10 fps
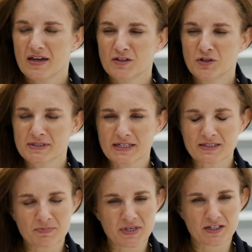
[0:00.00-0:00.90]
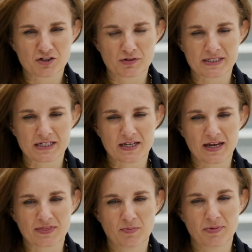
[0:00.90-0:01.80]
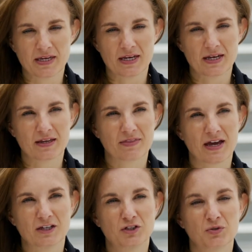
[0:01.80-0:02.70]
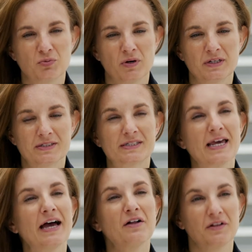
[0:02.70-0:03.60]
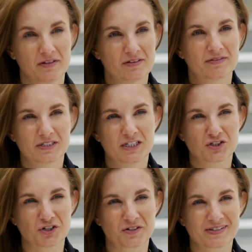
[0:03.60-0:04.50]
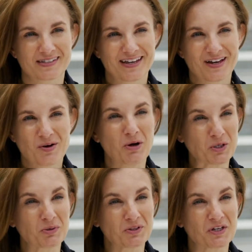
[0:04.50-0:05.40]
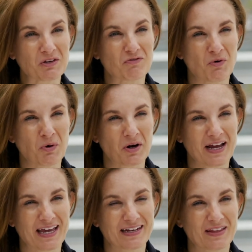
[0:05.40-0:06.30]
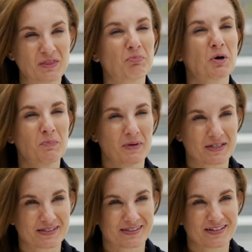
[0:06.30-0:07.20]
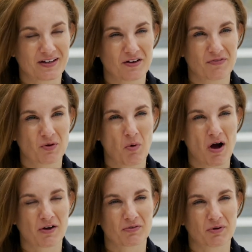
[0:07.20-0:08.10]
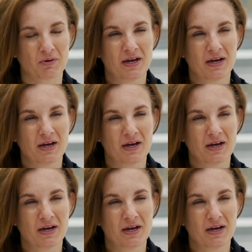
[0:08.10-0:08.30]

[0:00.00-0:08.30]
You said something interesting at the beginning, that you would tell the teachers what you were looking for and the purpose of the walkthrough.